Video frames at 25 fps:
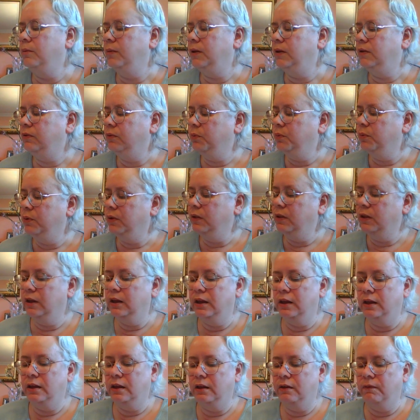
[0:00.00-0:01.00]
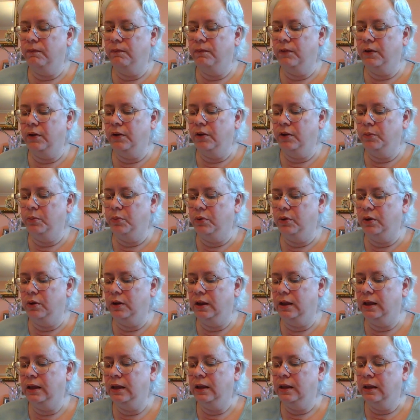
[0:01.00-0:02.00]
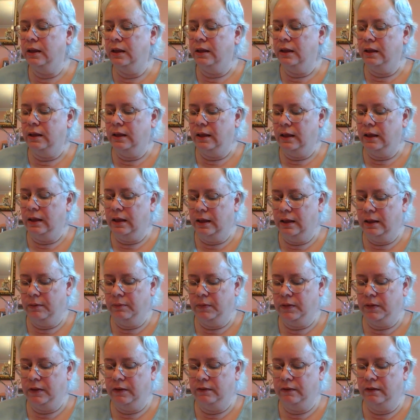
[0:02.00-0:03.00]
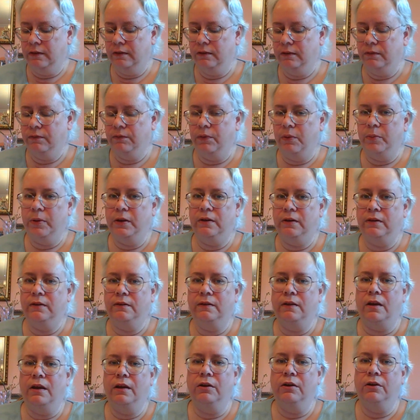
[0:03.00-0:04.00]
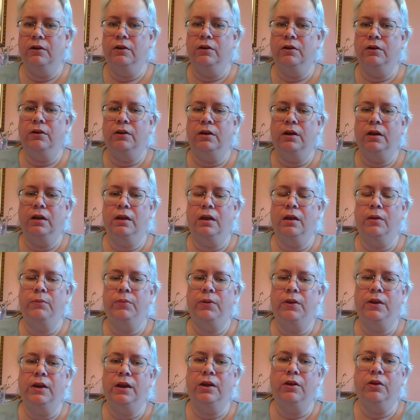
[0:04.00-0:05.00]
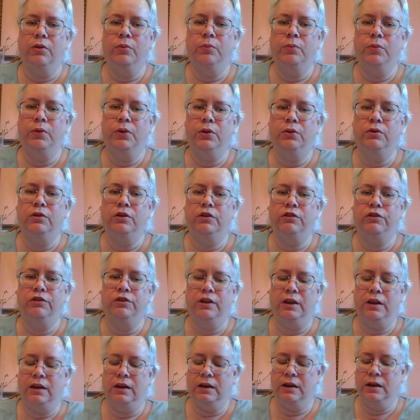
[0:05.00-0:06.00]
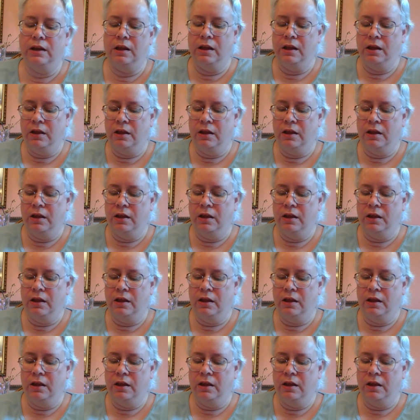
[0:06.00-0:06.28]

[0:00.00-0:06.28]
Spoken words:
It's really very pretty. This is from a company called Bleu de Chine.